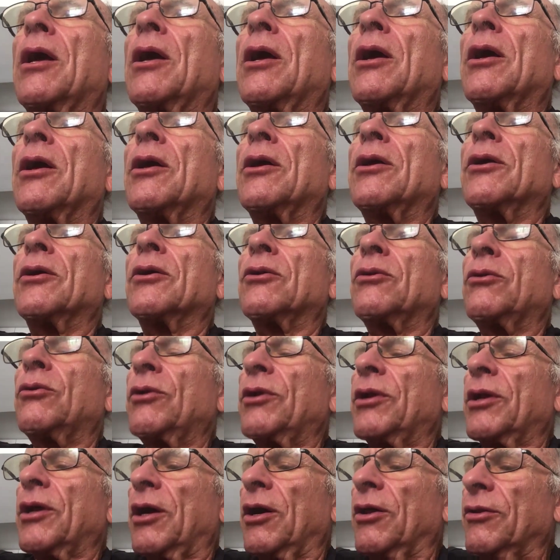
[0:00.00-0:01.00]

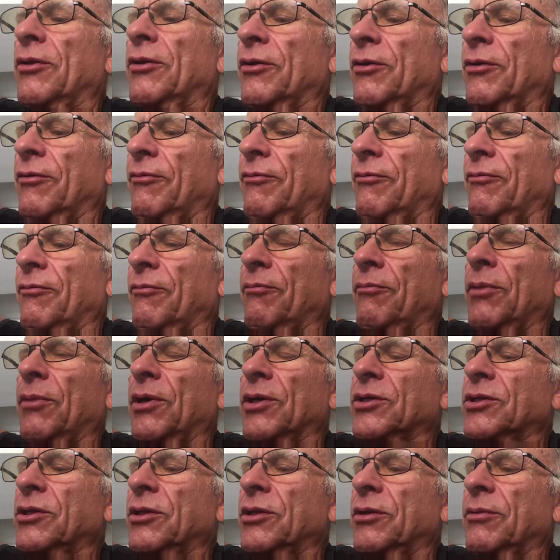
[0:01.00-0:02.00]
including other
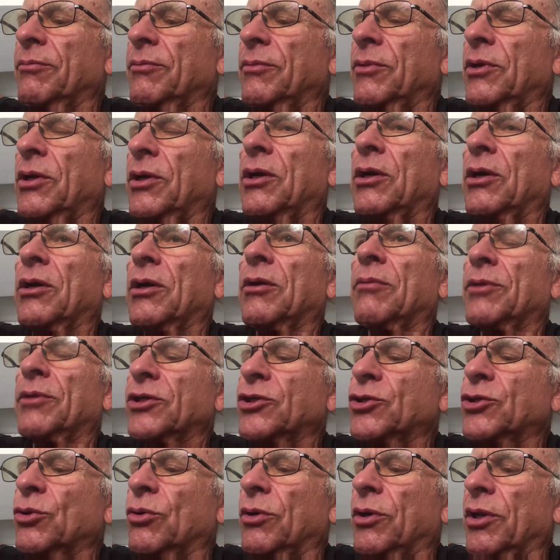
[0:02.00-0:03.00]
Muslim
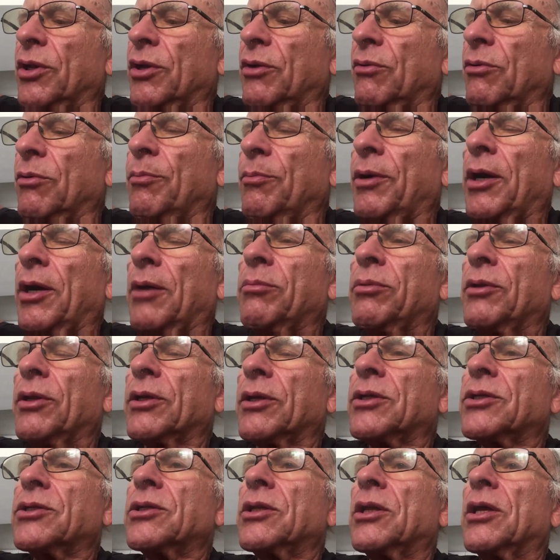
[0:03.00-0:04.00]
majority
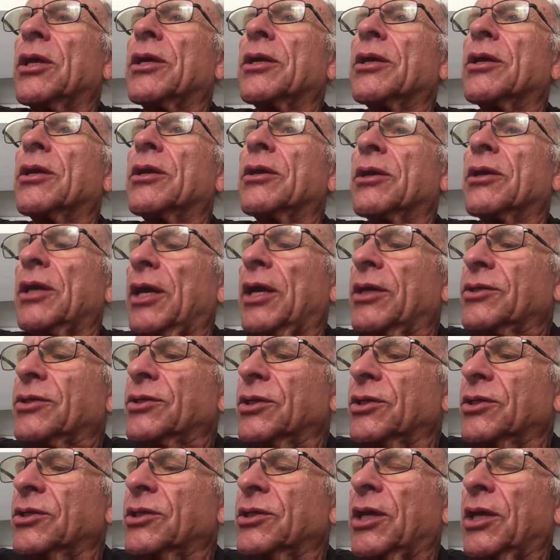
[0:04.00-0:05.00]
republics like
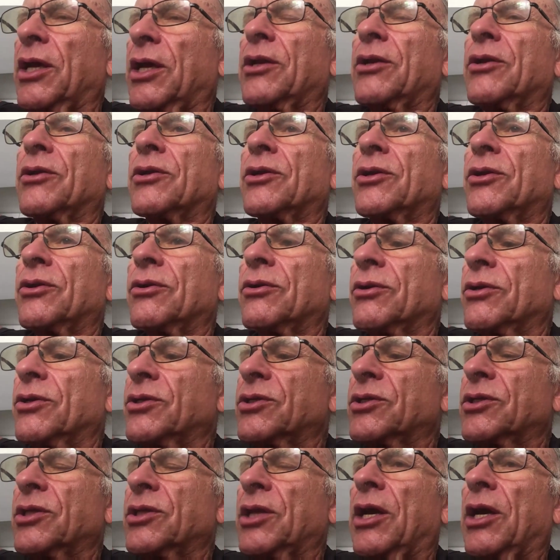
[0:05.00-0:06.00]
Kazakhstan and
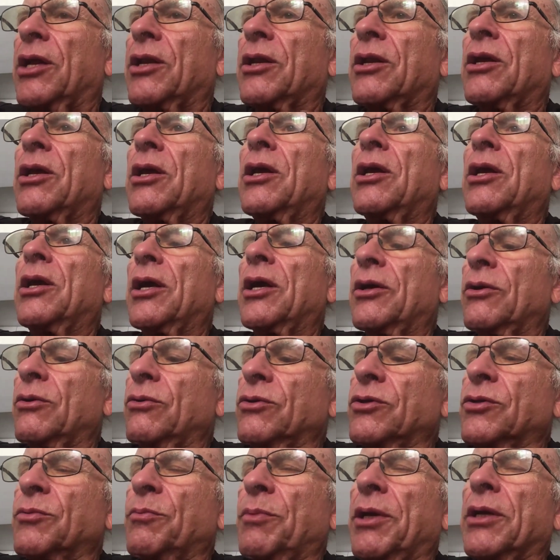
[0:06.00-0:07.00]
Kyrgyzstan
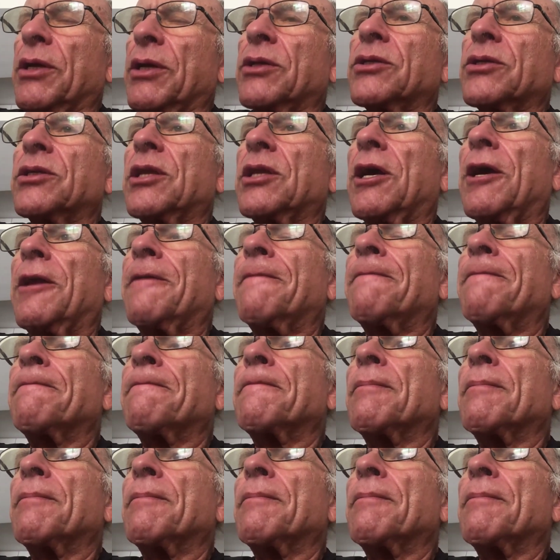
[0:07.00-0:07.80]
and Uzbekistan.